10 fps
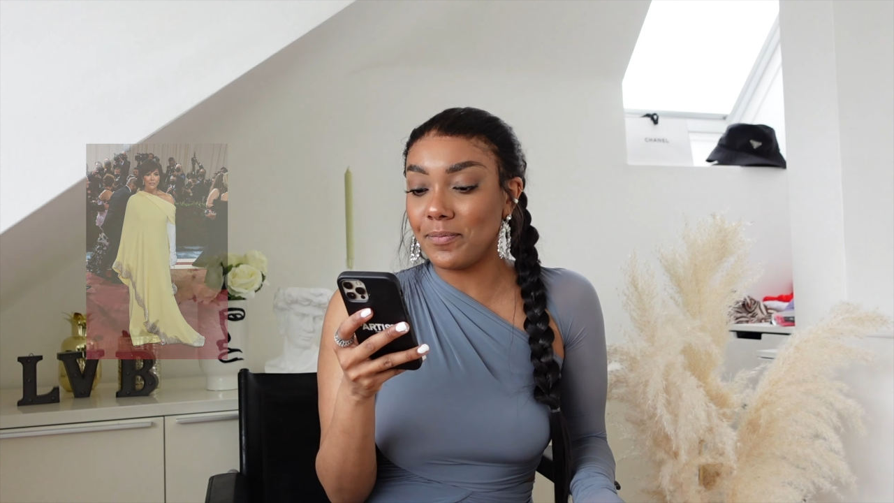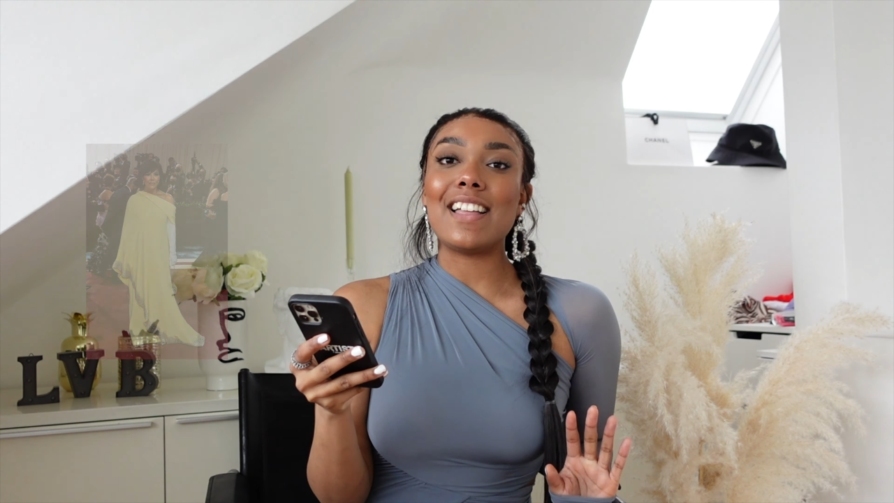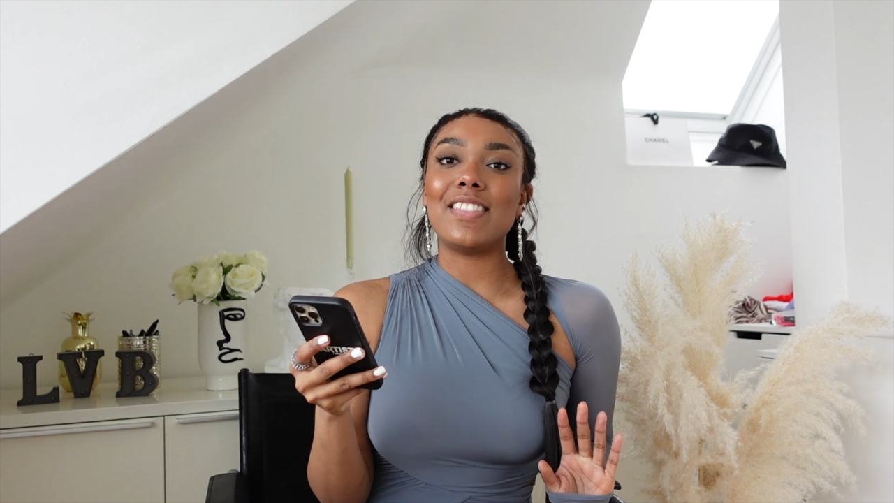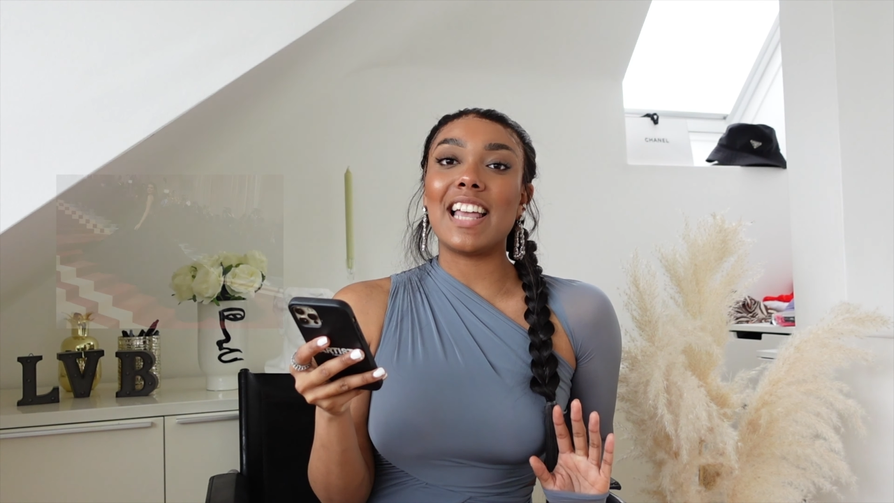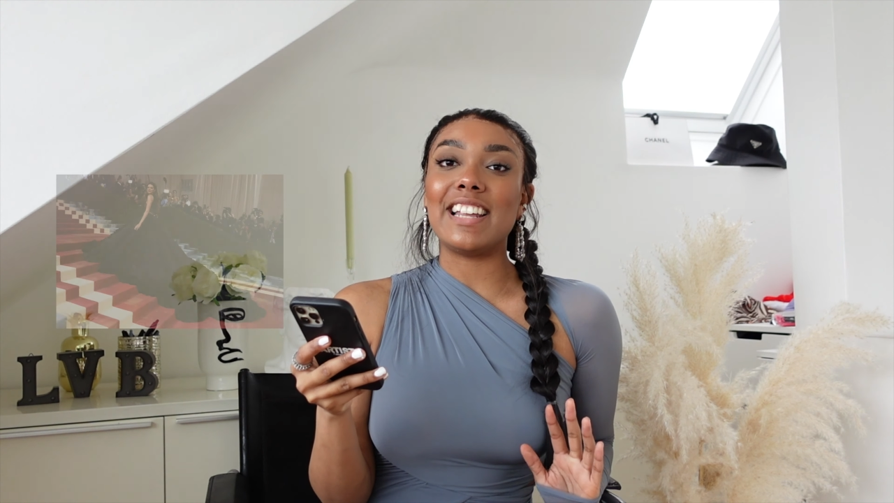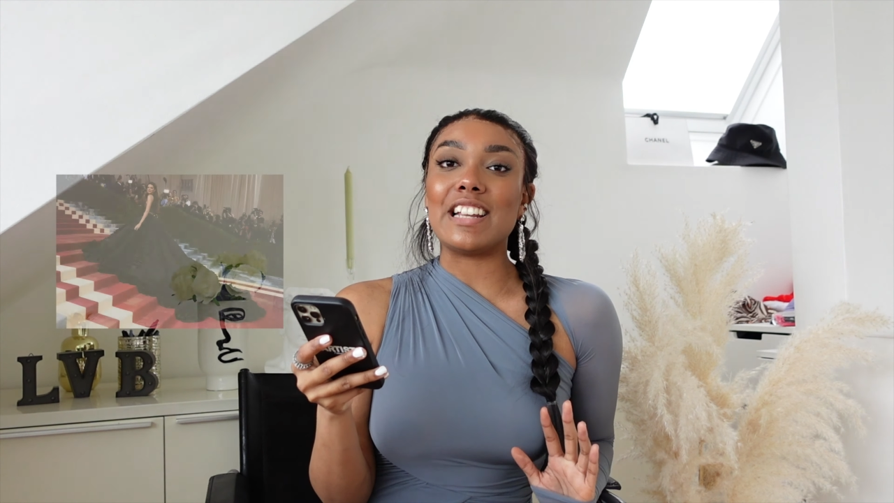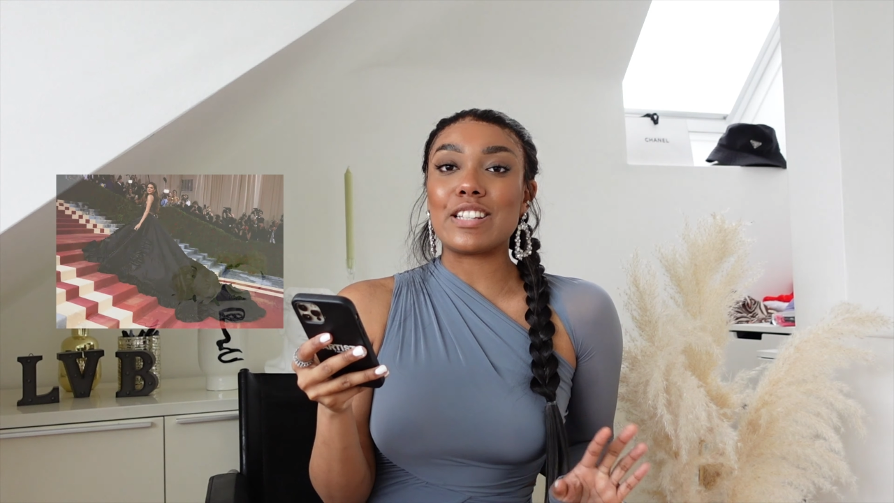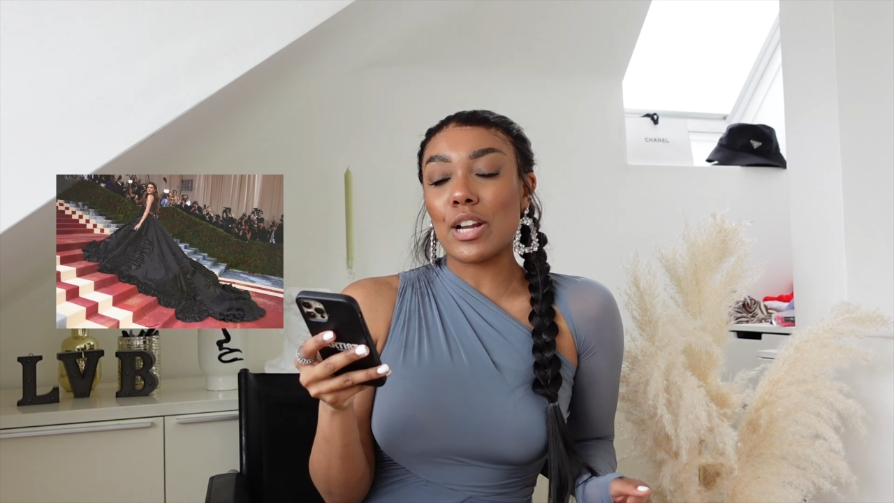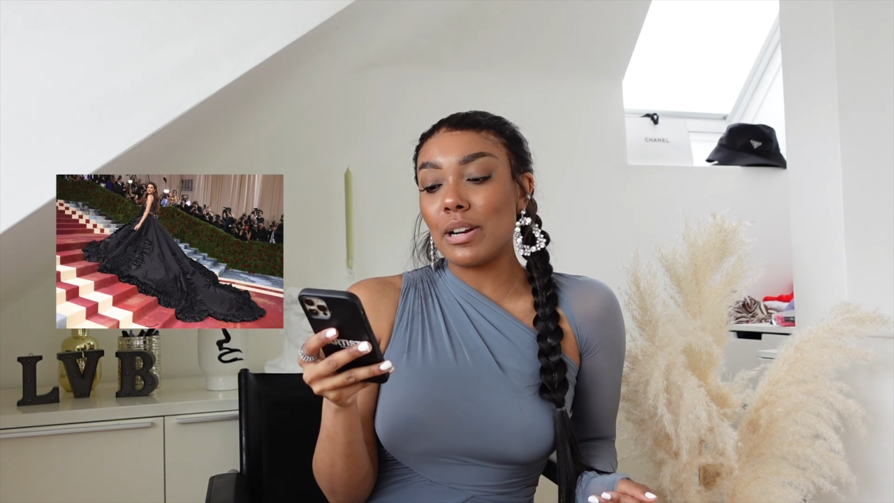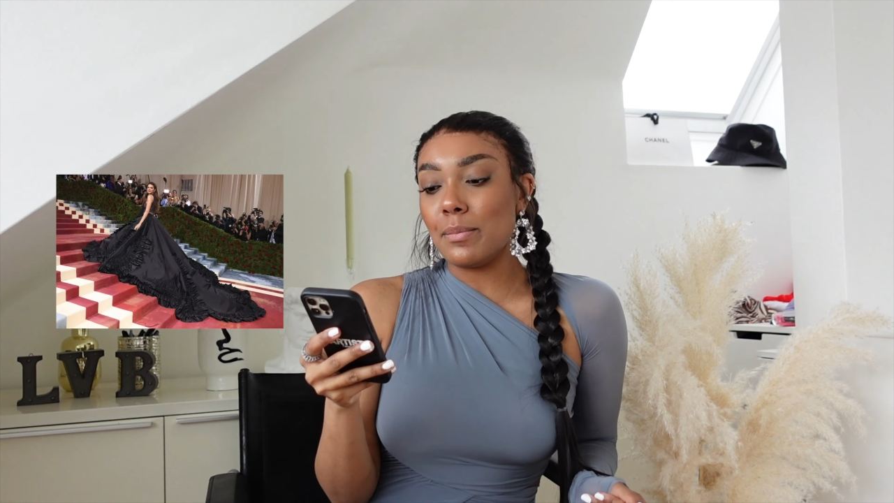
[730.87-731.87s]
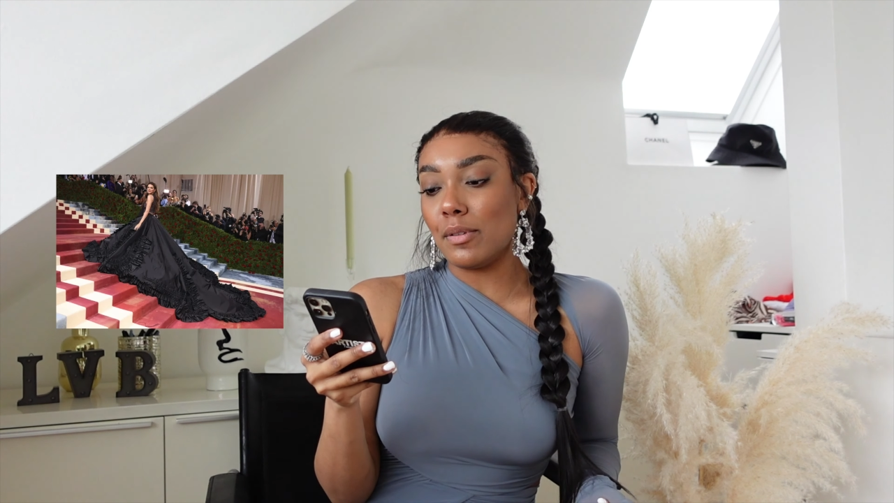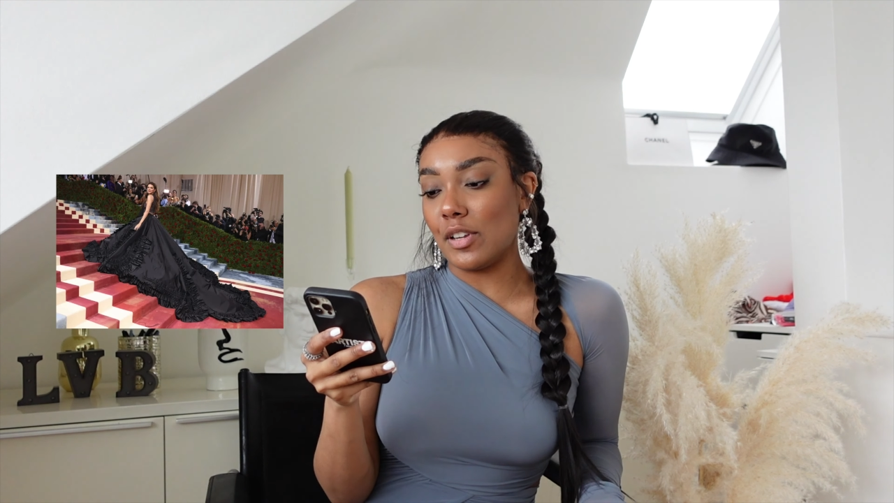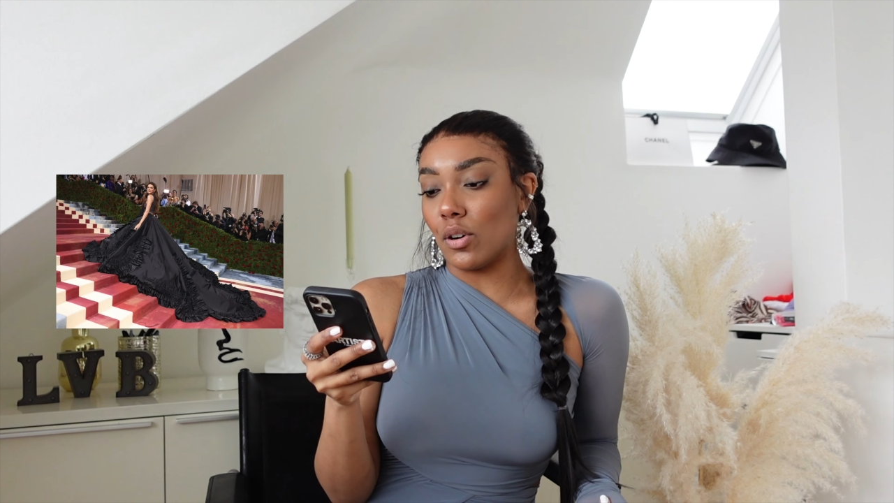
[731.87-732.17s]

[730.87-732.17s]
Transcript: And then slowly moving